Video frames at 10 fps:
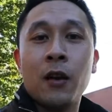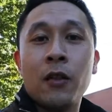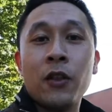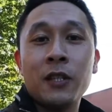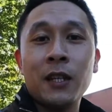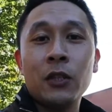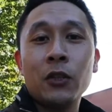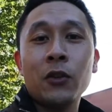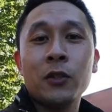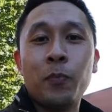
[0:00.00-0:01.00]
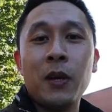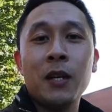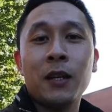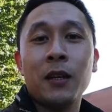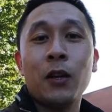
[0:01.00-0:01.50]
The St John's
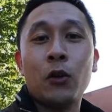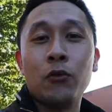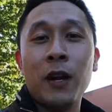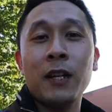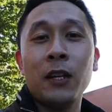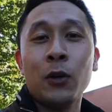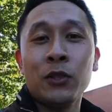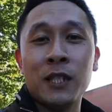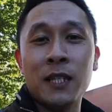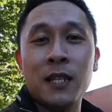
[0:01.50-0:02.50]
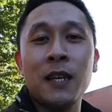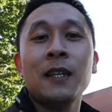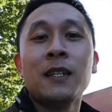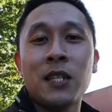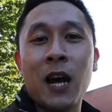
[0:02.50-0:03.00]
Beacon Radio City
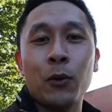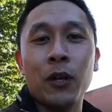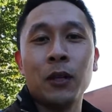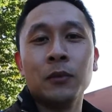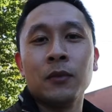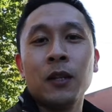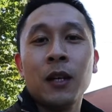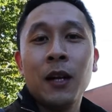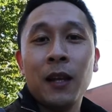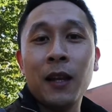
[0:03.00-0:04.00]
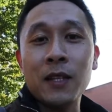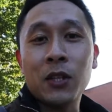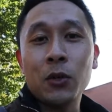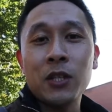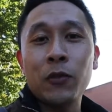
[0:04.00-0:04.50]
Tower. Let's
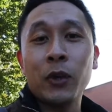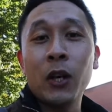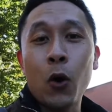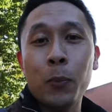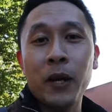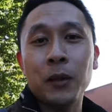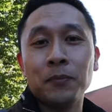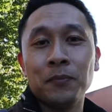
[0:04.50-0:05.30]
go see if we can go up it.